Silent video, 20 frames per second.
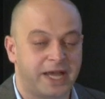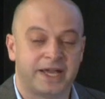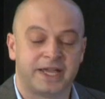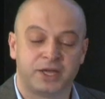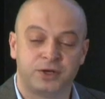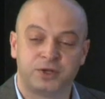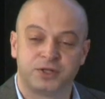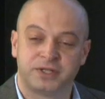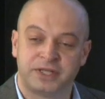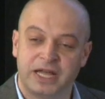I
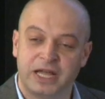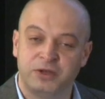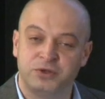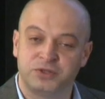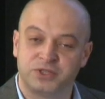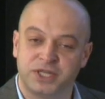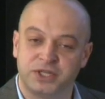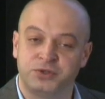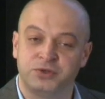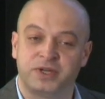cannot tell
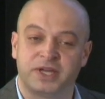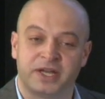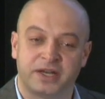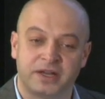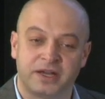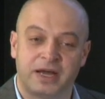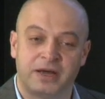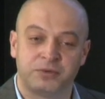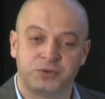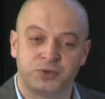you that you can
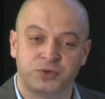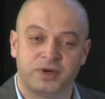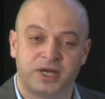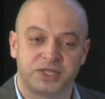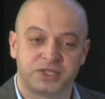come to